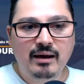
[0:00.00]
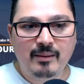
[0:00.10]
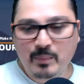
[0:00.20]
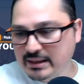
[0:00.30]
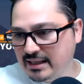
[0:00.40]

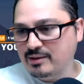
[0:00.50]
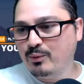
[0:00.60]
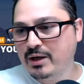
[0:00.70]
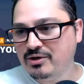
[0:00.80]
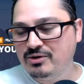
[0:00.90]
but then
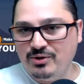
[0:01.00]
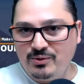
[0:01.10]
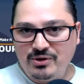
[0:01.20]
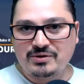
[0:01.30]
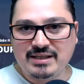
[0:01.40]
when you
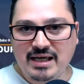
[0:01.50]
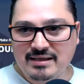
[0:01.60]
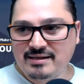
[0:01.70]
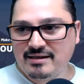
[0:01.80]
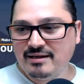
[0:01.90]
do your
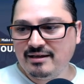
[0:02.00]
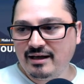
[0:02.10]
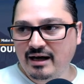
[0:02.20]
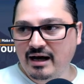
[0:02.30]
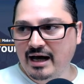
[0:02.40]
tests
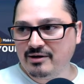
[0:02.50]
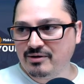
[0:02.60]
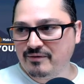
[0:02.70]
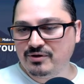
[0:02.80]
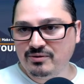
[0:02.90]
uh, I don't
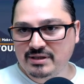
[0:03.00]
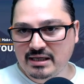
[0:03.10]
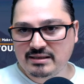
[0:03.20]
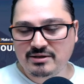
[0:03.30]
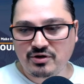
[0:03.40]
know if you do
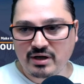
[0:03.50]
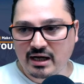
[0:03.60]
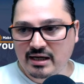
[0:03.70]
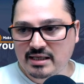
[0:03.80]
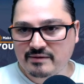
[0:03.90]
tests. Shaun,
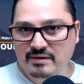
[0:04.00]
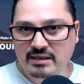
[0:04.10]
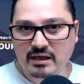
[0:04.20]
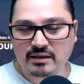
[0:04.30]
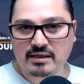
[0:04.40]
I'm gonna ask in,
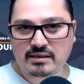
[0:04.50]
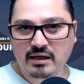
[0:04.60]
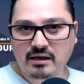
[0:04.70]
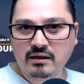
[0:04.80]
sec- in a second.